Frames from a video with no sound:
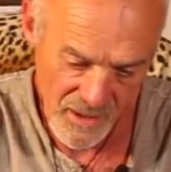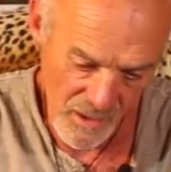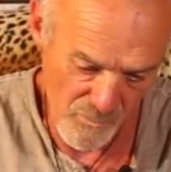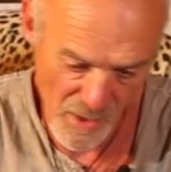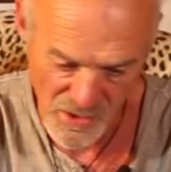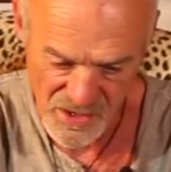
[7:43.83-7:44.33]

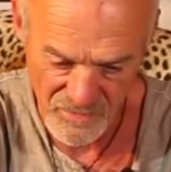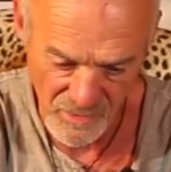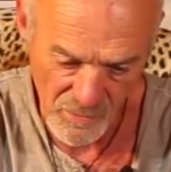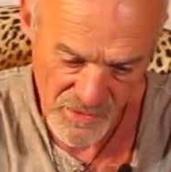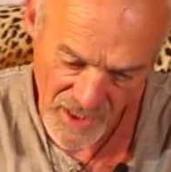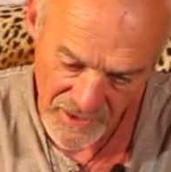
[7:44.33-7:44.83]
and most of
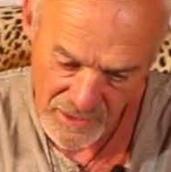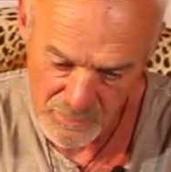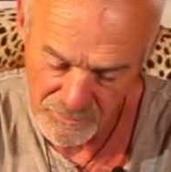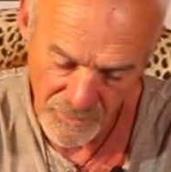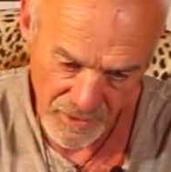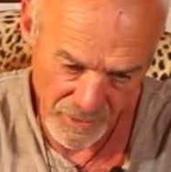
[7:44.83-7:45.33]
it was under
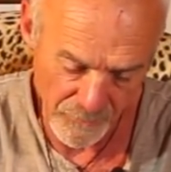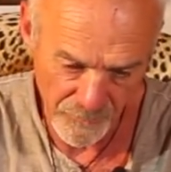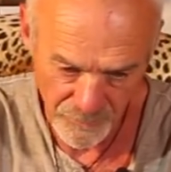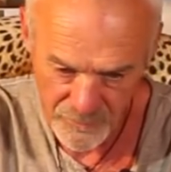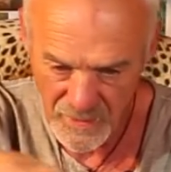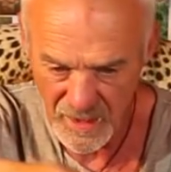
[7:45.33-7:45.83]
my feet.
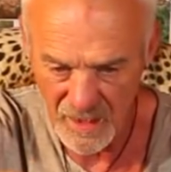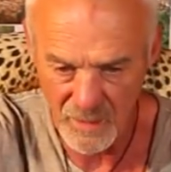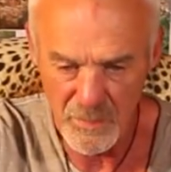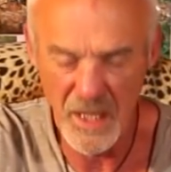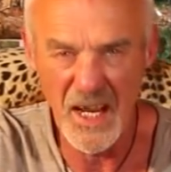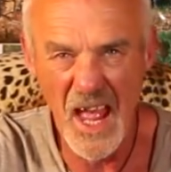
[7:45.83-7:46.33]
You
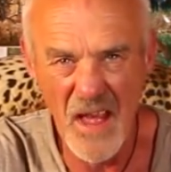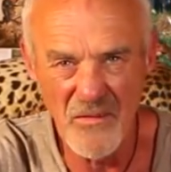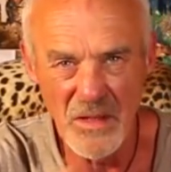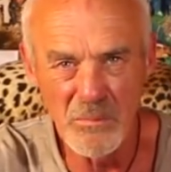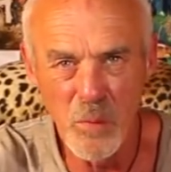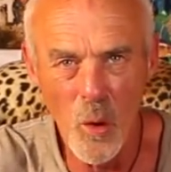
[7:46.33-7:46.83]
know, big
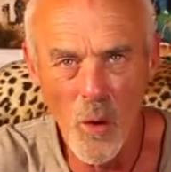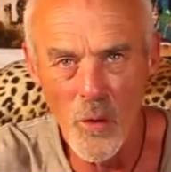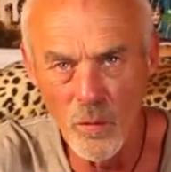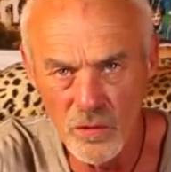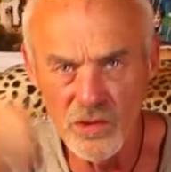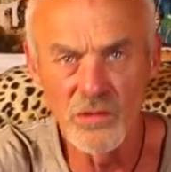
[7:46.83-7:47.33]
heavy
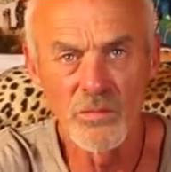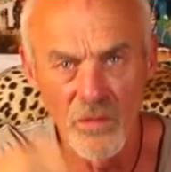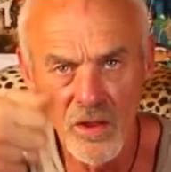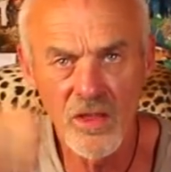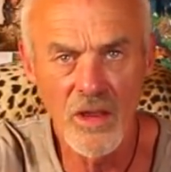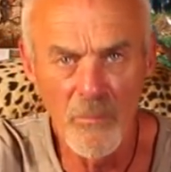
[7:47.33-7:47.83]
boils and
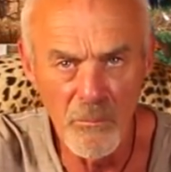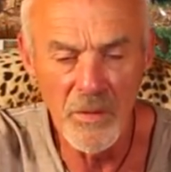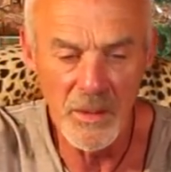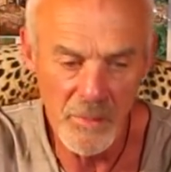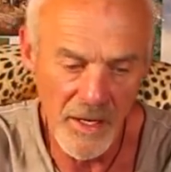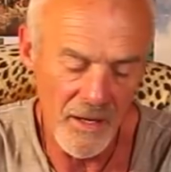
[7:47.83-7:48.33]

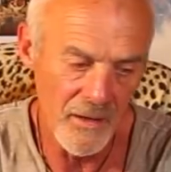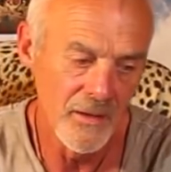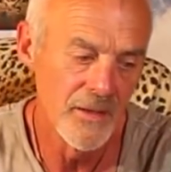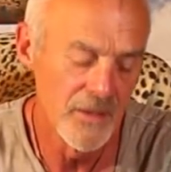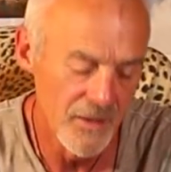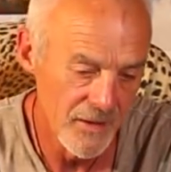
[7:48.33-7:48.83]
thumping about.
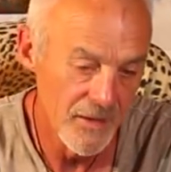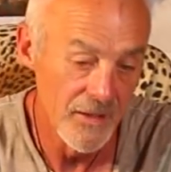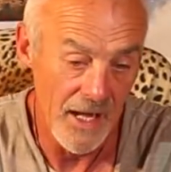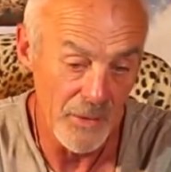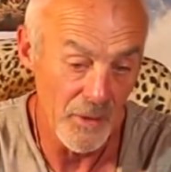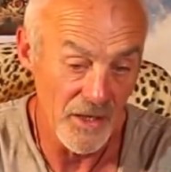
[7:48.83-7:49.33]

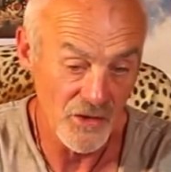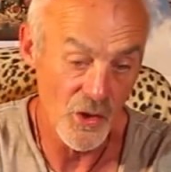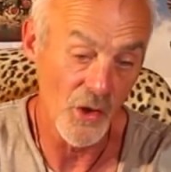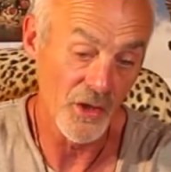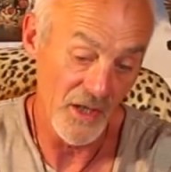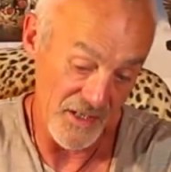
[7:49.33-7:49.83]
Anyway,
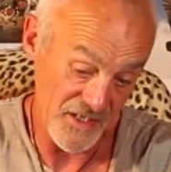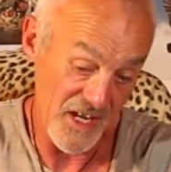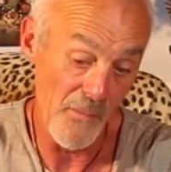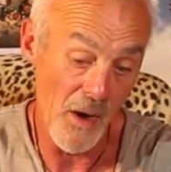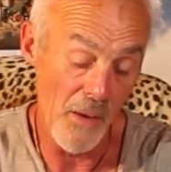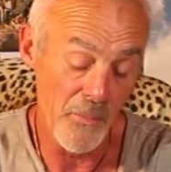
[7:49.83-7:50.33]
he's
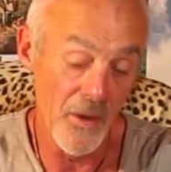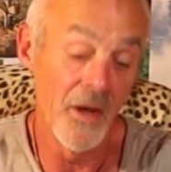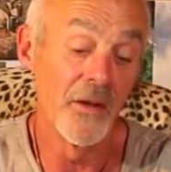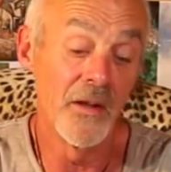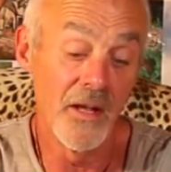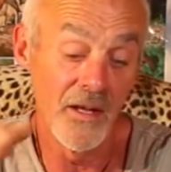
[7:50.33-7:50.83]
come up,
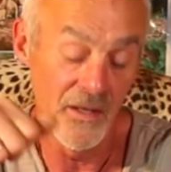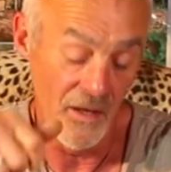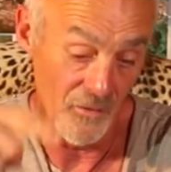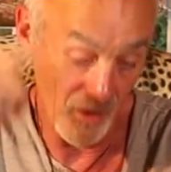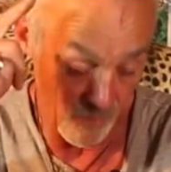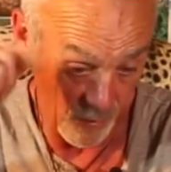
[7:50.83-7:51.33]
and
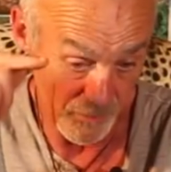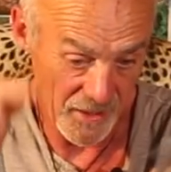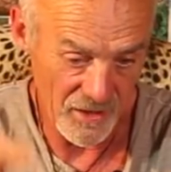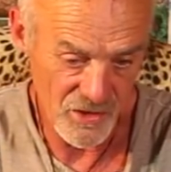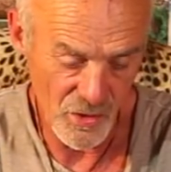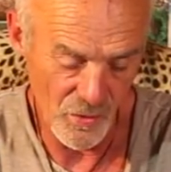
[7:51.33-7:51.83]
I've got my
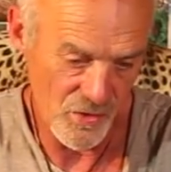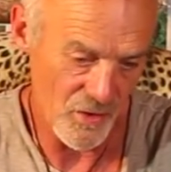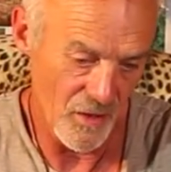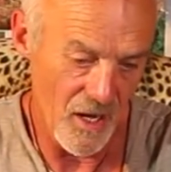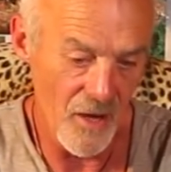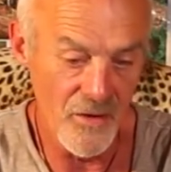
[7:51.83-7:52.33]
head torch
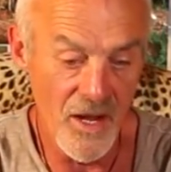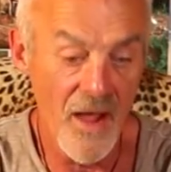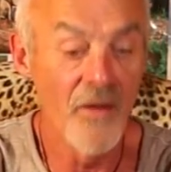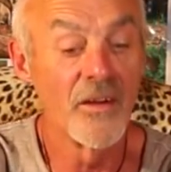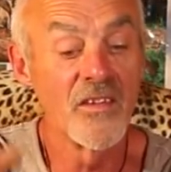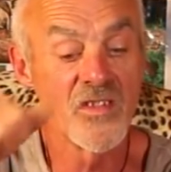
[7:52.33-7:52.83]
on low
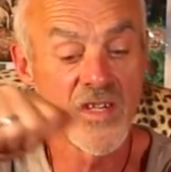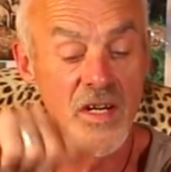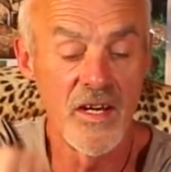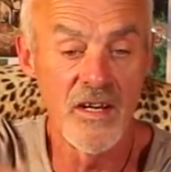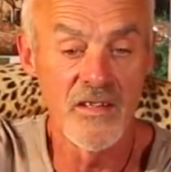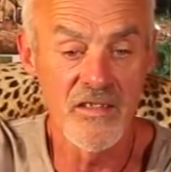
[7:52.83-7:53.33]
now, and he's
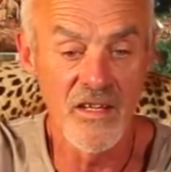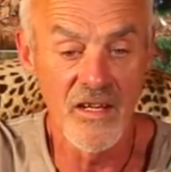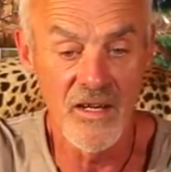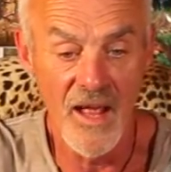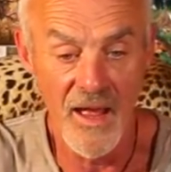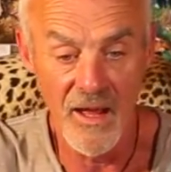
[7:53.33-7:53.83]
slid into
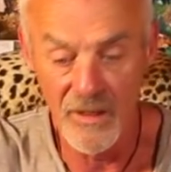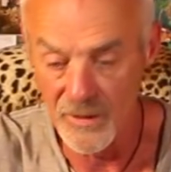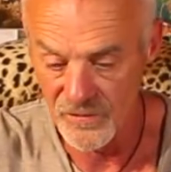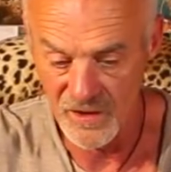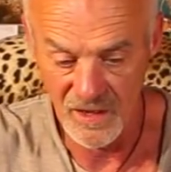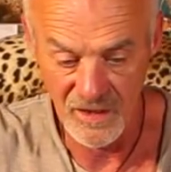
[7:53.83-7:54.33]
the net, and
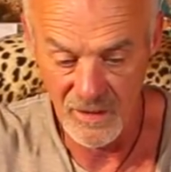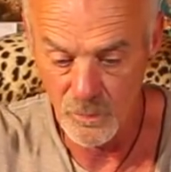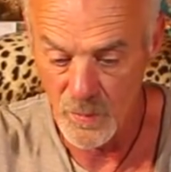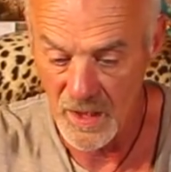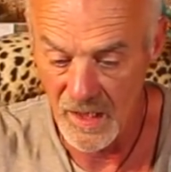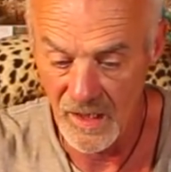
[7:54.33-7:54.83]
I've seen this
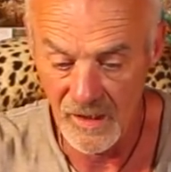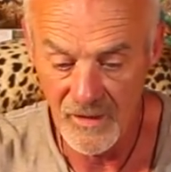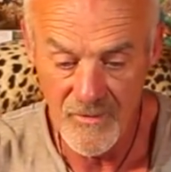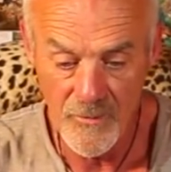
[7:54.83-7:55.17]
big